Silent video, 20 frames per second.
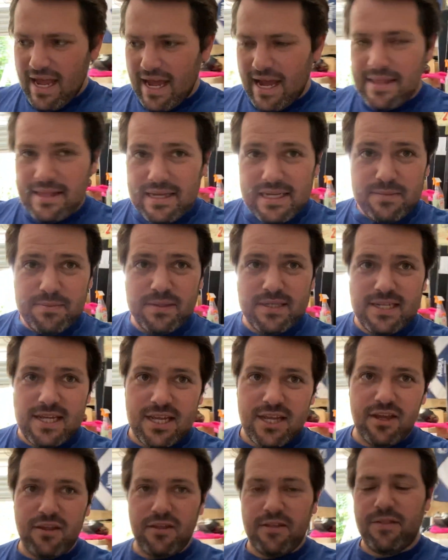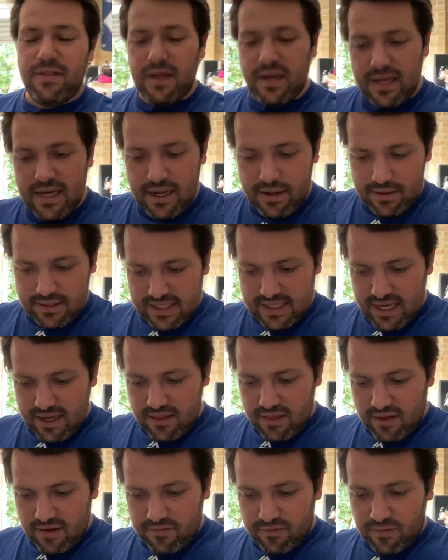And this particular thing now, it's
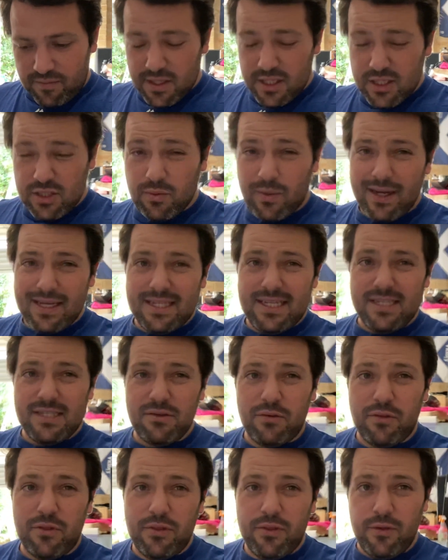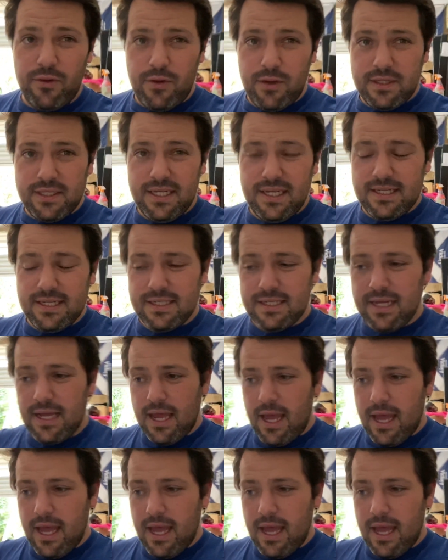either from the 20s or 30s.